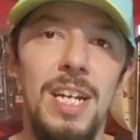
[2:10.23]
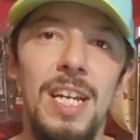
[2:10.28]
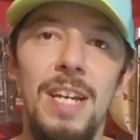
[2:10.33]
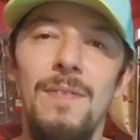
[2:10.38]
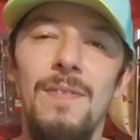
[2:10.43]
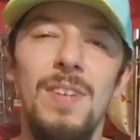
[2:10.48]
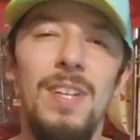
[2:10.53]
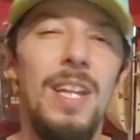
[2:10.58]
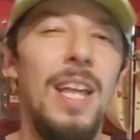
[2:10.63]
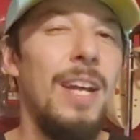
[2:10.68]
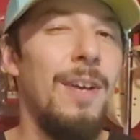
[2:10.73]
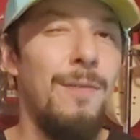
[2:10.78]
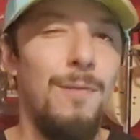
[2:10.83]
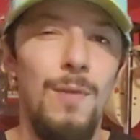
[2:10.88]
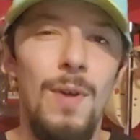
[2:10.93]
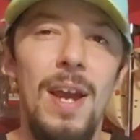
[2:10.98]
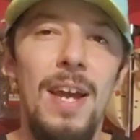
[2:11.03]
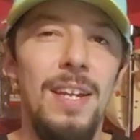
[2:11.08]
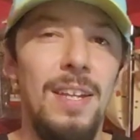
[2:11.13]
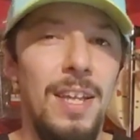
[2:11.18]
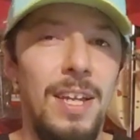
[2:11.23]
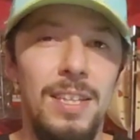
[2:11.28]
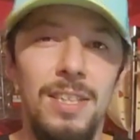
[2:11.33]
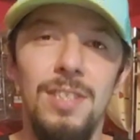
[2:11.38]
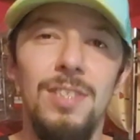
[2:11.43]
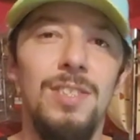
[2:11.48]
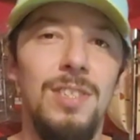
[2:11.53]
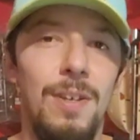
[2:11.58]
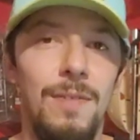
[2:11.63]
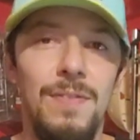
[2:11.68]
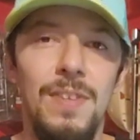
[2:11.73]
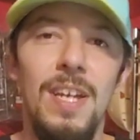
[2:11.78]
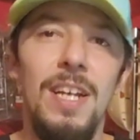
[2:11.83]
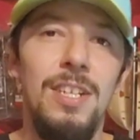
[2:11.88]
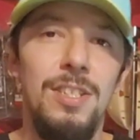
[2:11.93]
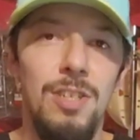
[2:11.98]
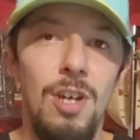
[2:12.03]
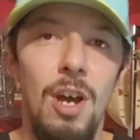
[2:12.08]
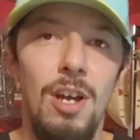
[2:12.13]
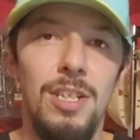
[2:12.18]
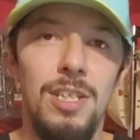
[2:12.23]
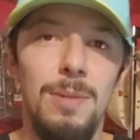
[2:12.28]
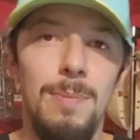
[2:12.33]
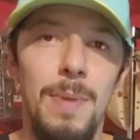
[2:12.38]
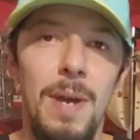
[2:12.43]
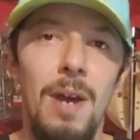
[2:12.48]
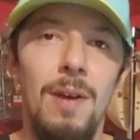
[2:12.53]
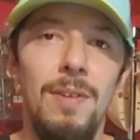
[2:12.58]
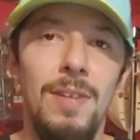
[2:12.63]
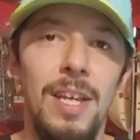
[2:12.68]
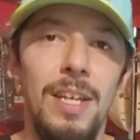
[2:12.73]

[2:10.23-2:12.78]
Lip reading: even like Fred, like the stuff that he talks about,